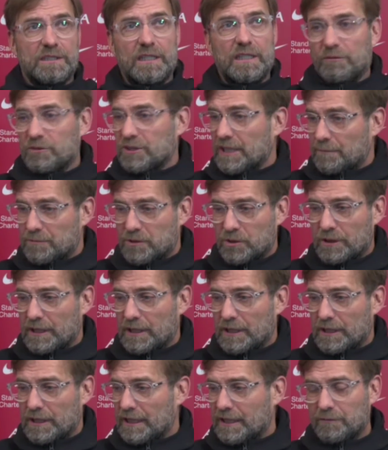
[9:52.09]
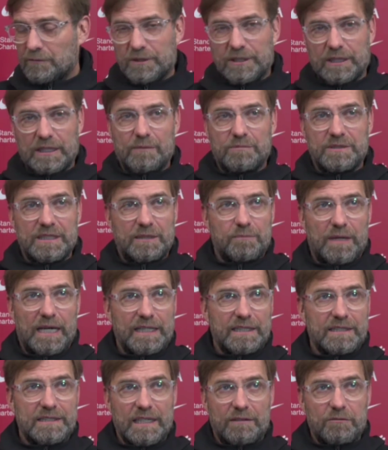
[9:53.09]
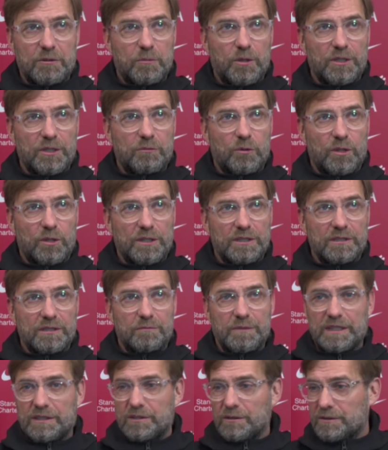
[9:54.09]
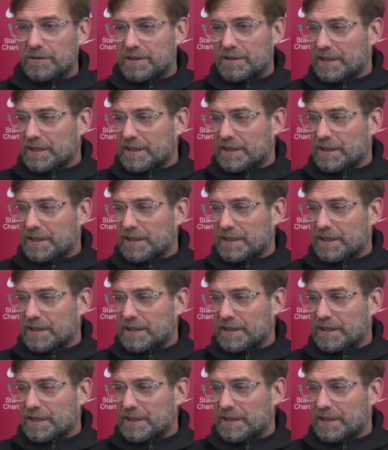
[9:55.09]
I was absolutely lucky with the clubs. At Mainz, everybody wanted me to